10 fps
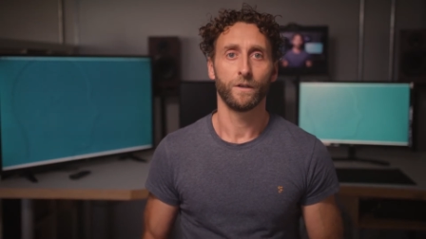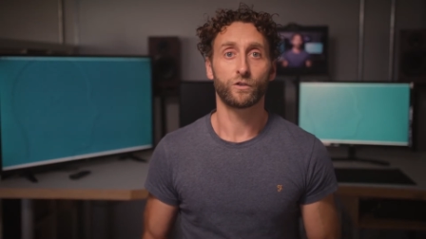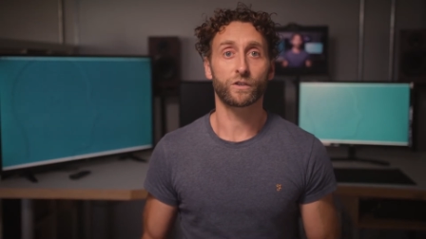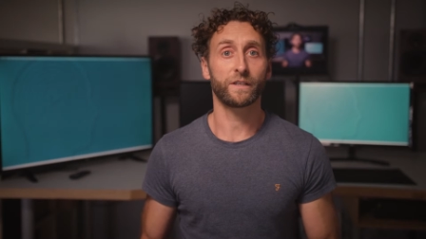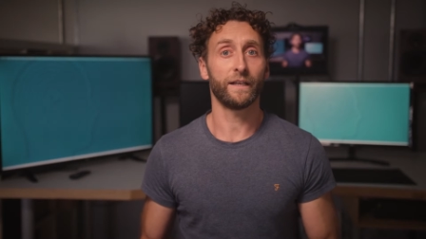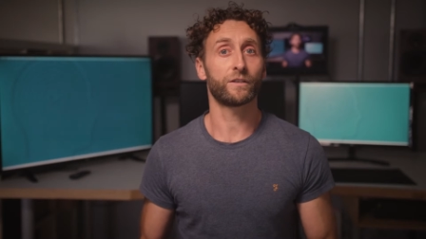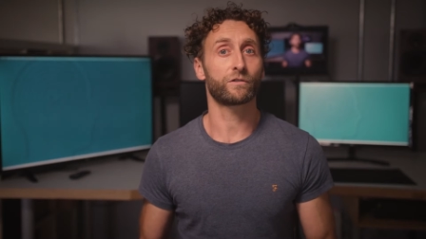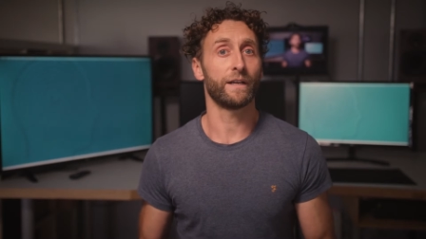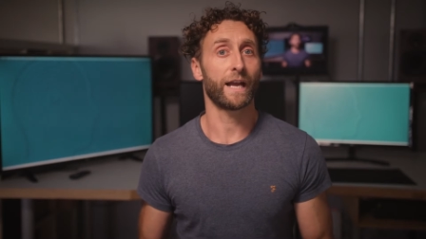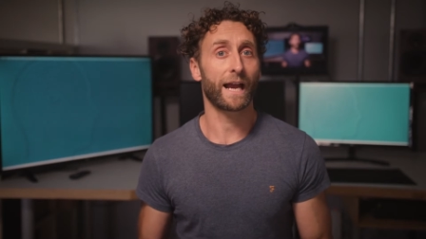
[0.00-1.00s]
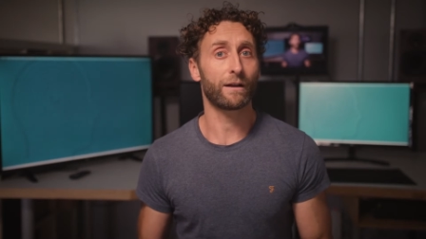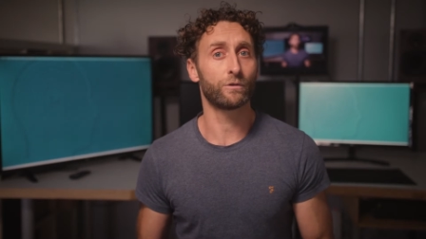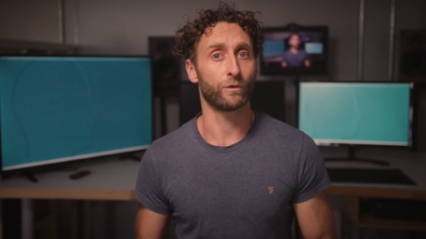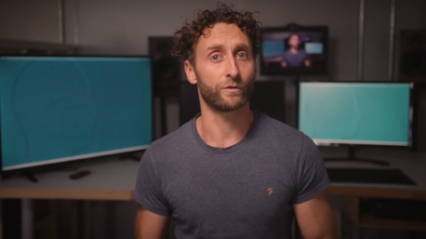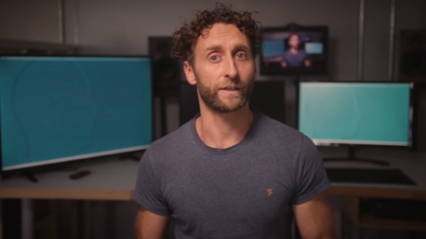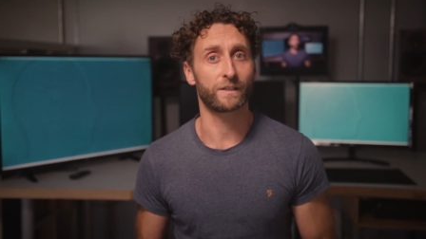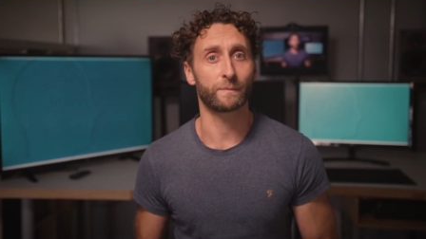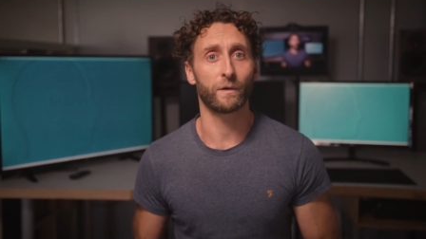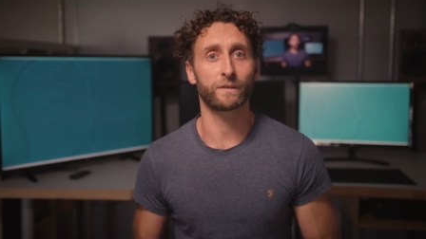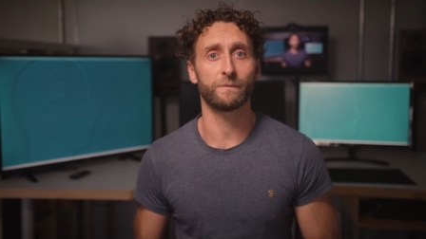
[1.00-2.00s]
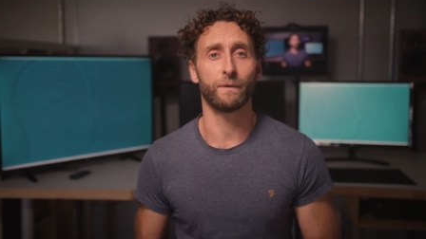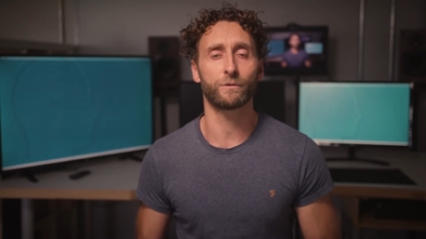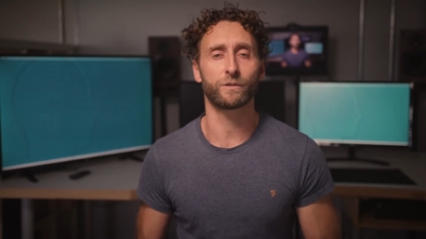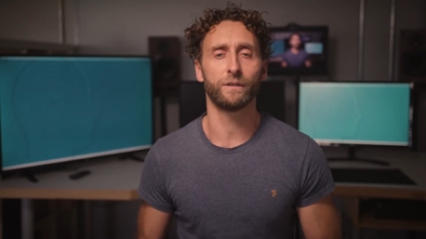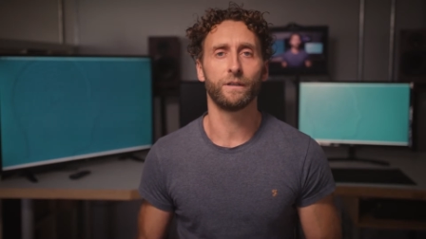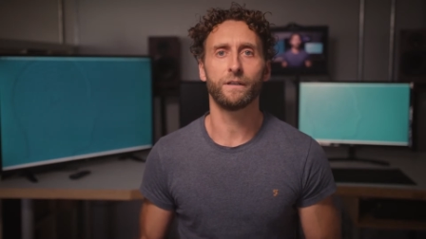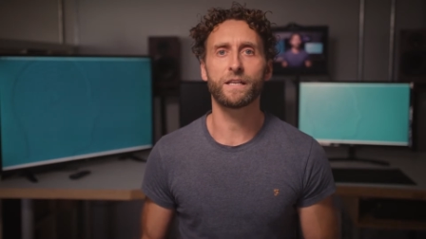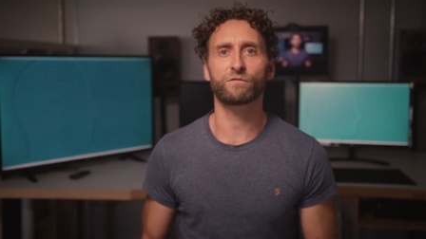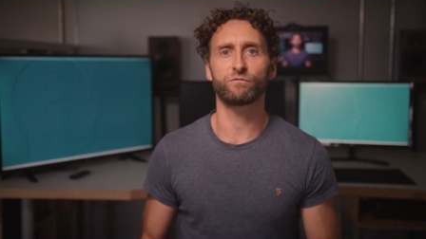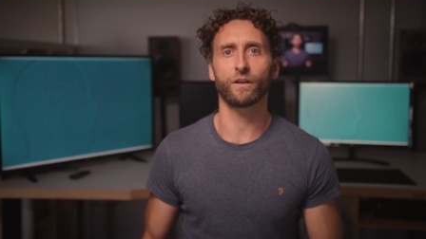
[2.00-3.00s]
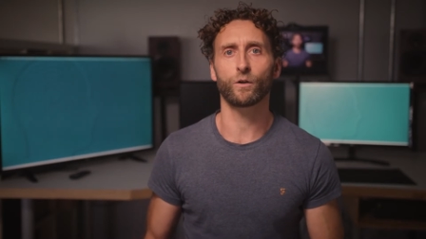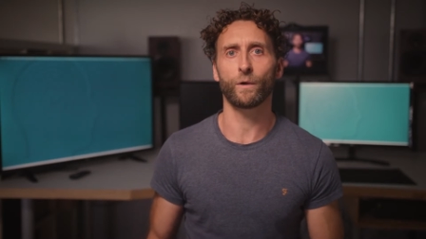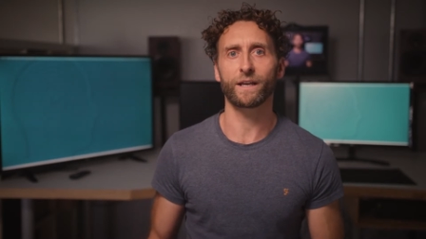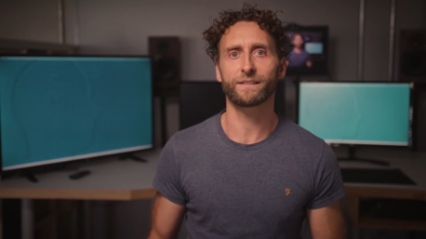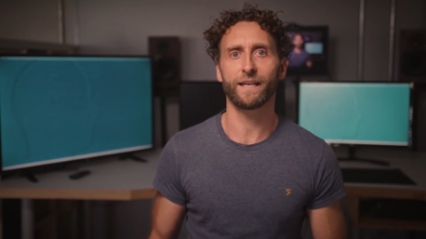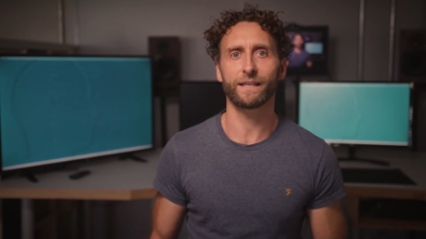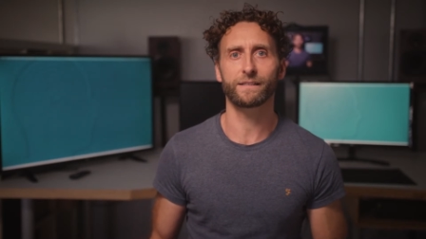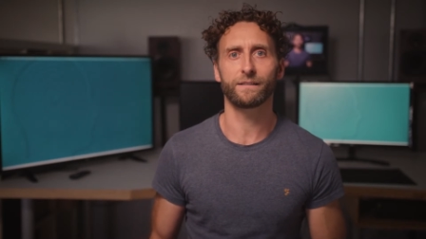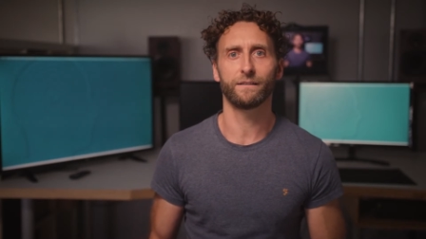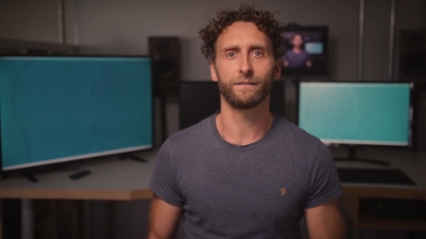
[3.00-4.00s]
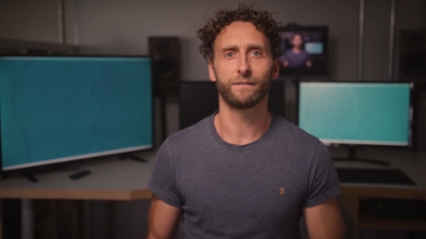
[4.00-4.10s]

Just to illustrate how content sparks emotion, let's run a quick test.